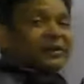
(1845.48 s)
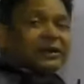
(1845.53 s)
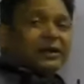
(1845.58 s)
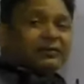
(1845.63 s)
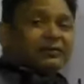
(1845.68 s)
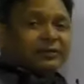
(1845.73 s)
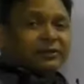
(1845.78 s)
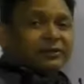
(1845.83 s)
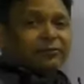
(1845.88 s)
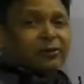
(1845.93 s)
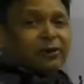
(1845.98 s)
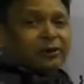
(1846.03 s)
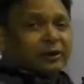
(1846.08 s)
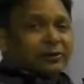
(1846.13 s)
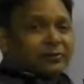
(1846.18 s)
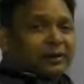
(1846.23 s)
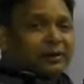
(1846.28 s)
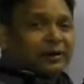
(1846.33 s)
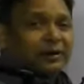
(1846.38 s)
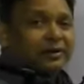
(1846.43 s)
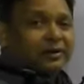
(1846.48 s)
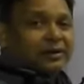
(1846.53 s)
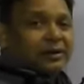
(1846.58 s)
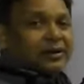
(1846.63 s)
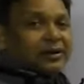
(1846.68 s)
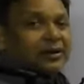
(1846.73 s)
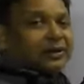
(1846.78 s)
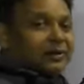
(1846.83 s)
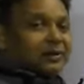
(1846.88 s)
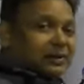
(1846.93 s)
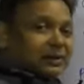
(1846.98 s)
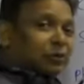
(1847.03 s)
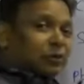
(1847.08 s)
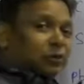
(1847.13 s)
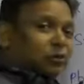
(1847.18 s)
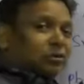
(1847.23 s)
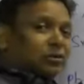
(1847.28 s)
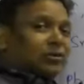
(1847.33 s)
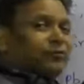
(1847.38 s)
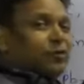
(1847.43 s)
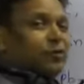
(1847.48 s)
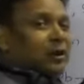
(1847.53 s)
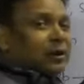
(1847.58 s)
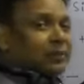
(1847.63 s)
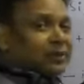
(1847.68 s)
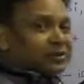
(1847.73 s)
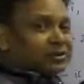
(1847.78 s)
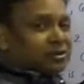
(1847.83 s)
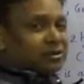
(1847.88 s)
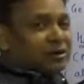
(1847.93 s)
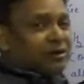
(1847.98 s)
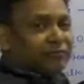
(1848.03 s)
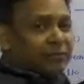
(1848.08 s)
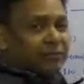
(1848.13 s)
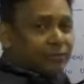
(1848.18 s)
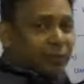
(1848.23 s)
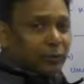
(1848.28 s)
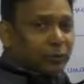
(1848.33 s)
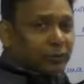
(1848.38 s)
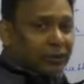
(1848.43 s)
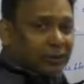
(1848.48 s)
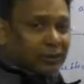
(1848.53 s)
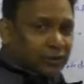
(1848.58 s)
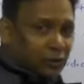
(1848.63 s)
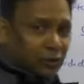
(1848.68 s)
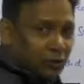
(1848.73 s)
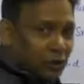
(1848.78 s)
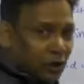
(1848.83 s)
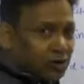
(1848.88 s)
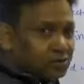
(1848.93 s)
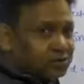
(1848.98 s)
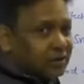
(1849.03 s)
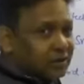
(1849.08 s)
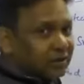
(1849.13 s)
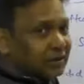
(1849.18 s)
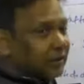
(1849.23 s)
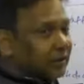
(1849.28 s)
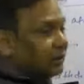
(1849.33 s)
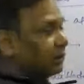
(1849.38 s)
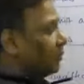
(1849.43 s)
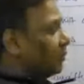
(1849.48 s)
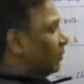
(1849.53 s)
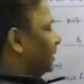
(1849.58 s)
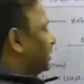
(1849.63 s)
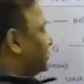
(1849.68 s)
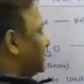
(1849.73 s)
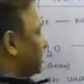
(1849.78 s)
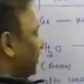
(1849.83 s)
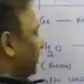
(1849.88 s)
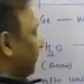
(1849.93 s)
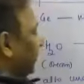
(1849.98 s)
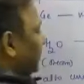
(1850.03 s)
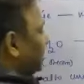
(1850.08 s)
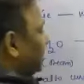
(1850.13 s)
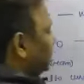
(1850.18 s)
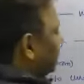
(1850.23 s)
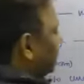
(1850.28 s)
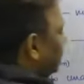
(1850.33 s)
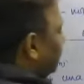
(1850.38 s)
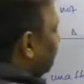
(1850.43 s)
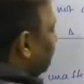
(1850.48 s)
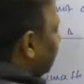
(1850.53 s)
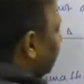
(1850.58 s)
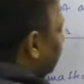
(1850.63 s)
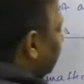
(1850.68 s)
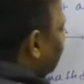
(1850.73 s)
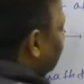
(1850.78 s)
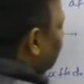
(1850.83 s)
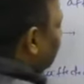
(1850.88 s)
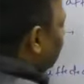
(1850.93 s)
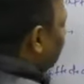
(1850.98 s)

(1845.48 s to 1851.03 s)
with the water, beta? Due to the formation of a protective oxide layer on its surface. Due